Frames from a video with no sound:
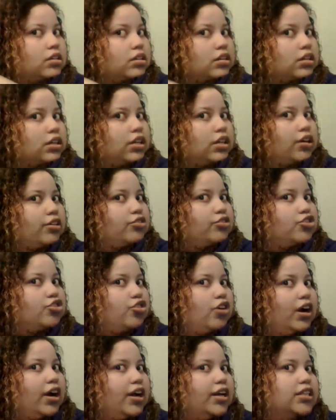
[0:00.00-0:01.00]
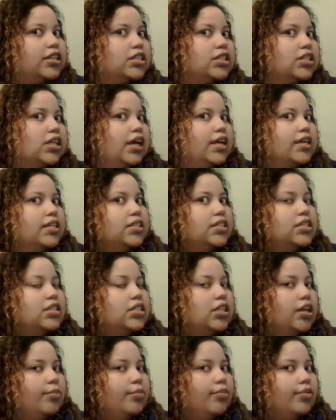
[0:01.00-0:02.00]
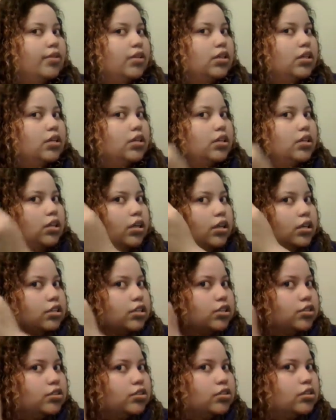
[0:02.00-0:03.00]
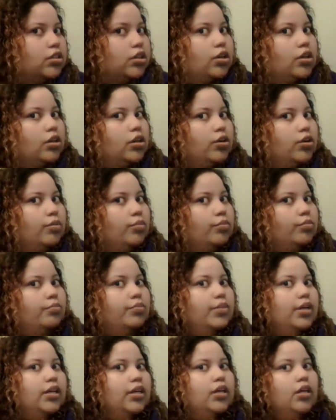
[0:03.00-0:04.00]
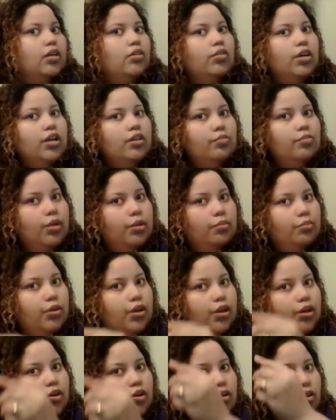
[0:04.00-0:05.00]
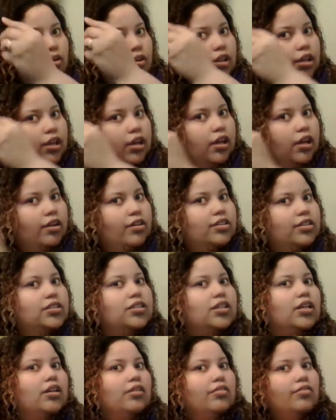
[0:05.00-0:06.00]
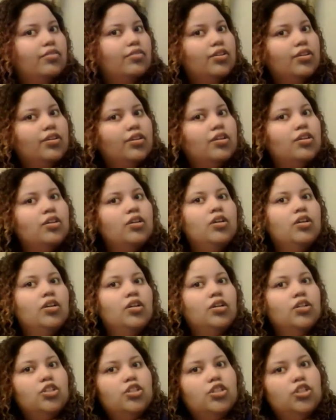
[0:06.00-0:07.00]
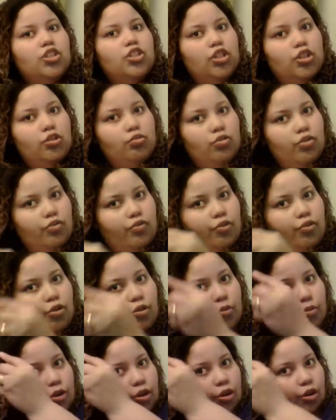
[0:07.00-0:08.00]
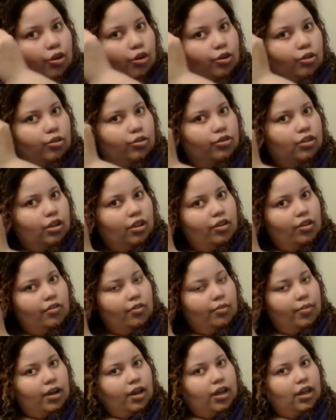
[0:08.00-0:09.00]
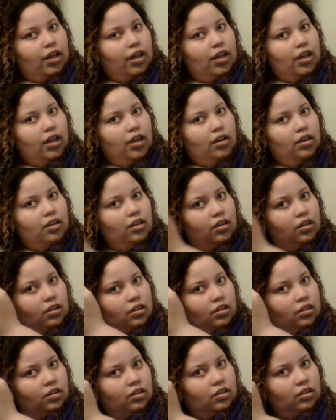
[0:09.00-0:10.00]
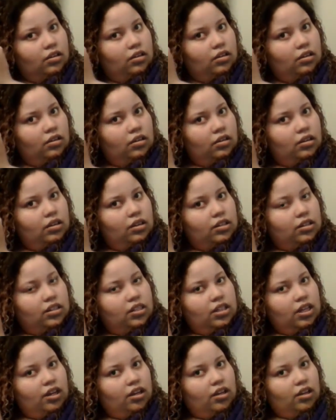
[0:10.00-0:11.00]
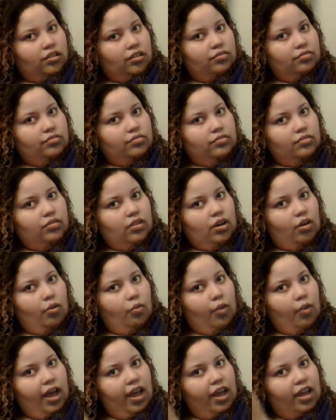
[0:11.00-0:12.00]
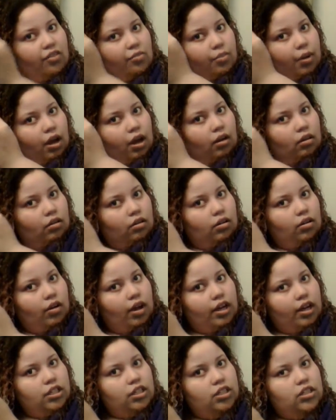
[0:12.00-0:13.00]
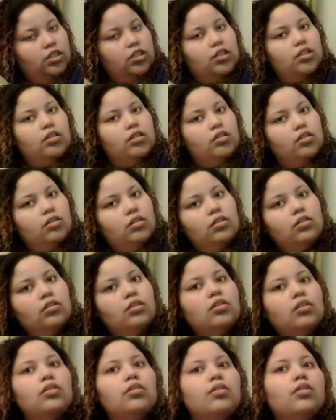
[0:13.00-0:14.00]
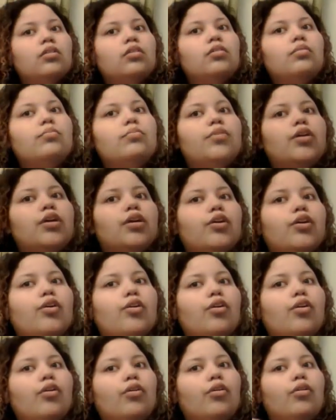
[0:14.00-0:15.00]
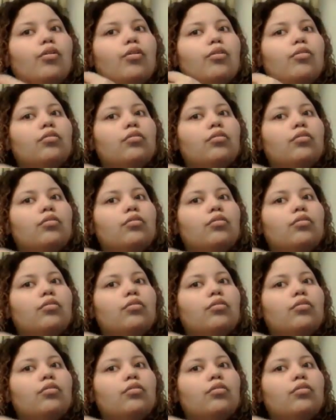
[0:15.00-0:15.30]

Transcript: and they'll dry just like separately, like just big. It'll give me big curly hair instead of just uniformed curls all over my head. Instead of a wave pattern, it'll actually be a curl.